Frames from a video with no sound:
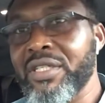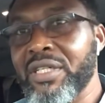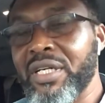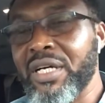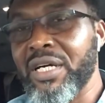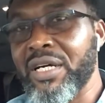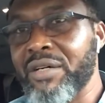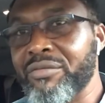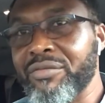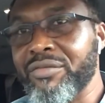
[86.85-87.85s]

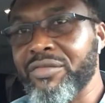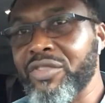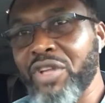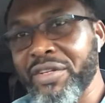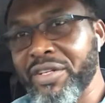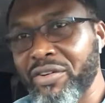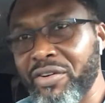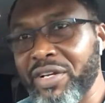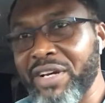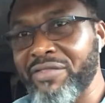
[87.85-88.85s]
Not the
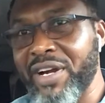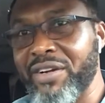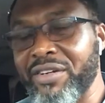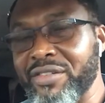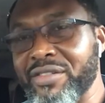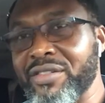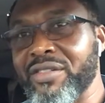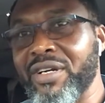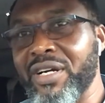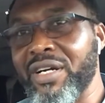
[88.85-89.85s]
coronavirus,
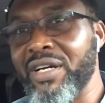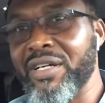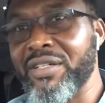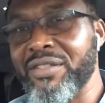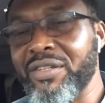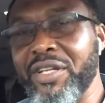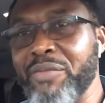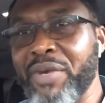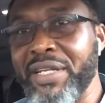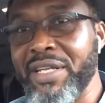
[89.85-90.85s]
not the
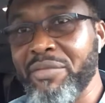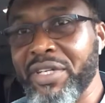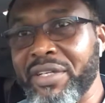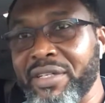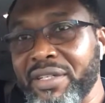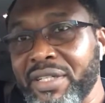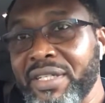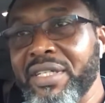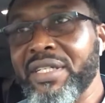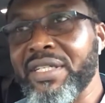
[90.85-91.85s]
pandemic
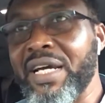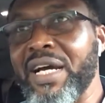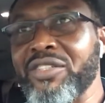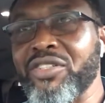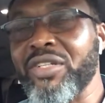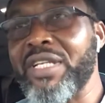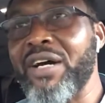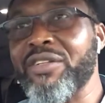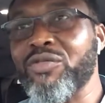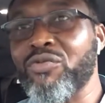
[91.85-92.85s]
that has shut
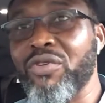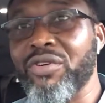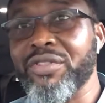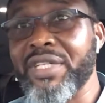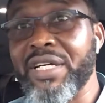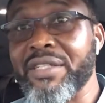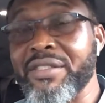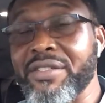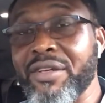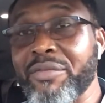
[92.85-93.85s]
down the world,
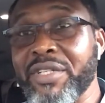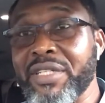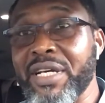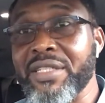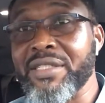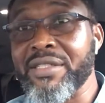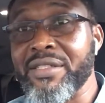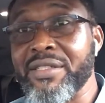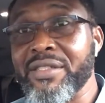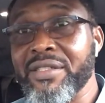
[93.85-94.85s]
and something that
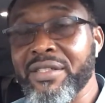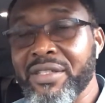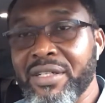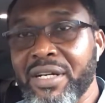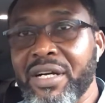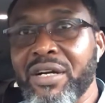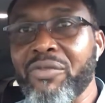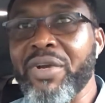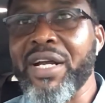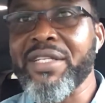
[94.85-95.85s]
is
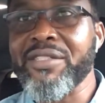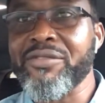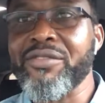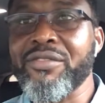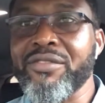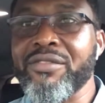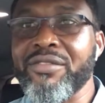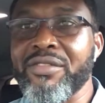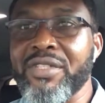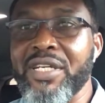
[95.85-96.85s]
we can't even
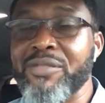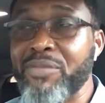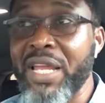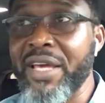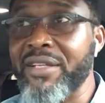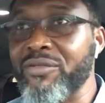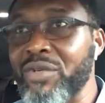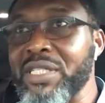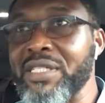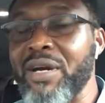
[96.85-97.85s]
explain
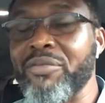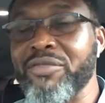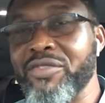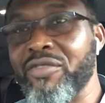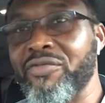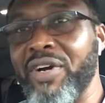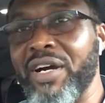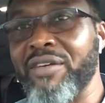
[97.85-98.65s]
what has happened so far.